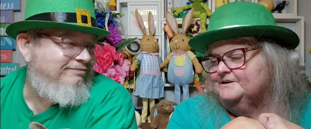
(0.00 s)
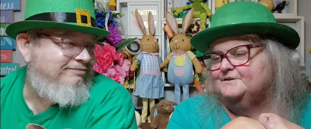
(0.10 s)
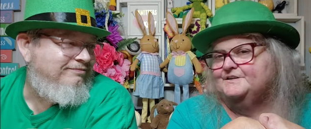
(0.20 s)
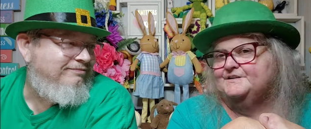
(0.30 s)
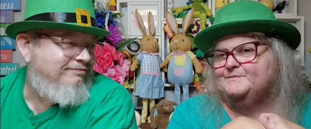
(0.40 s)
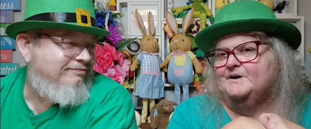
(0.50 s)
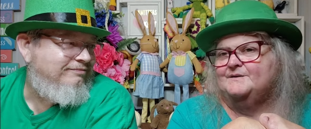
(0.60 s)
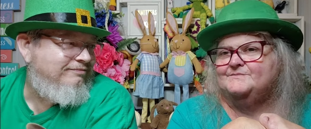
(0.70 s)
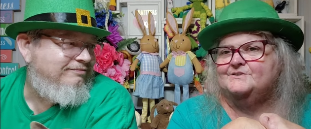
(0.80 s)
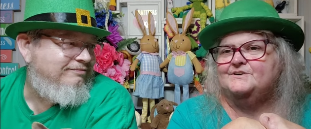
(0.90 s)
Speaker 1: long as his
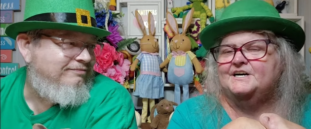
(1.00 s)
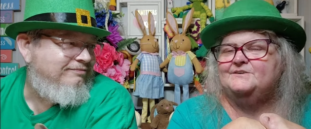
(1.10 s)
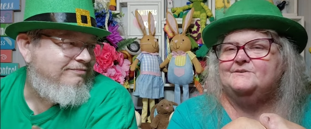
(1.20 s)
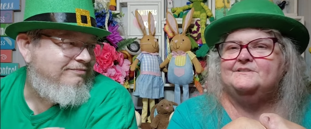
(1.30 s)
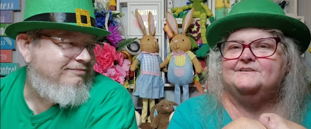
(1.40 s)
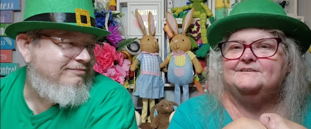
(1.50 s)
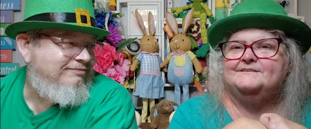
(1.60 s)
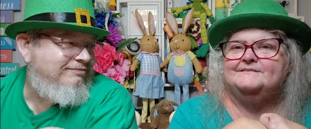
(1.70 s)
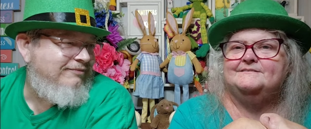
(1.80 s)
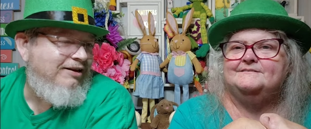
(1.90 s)
mom's okay with
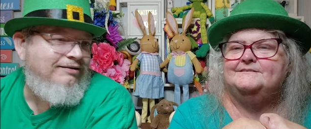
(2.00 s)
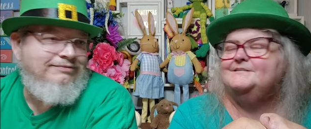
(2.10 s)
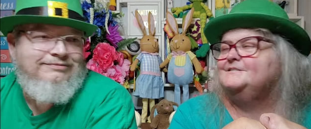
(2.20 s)
yeah. You